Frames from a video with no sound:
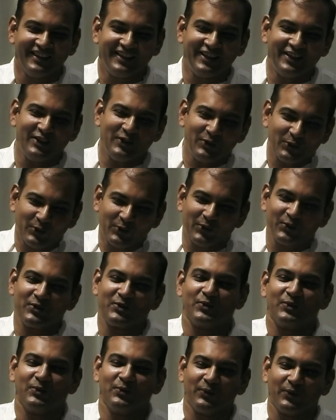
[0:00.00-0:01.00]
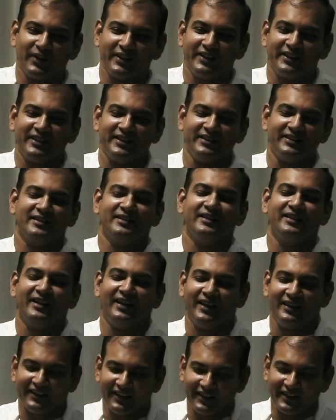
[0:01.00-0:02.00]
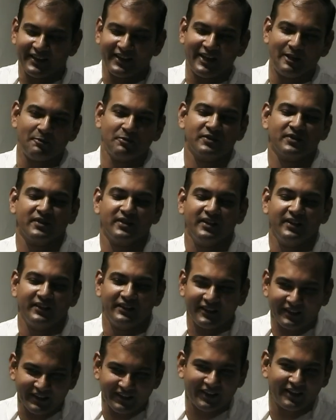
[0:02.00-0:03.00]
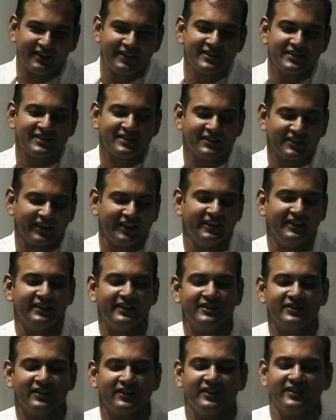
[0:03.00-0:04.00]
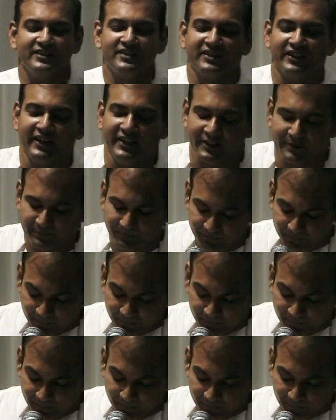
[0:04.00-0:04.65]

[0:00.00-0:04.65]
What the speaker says: he knows what it is and then helps his or her child.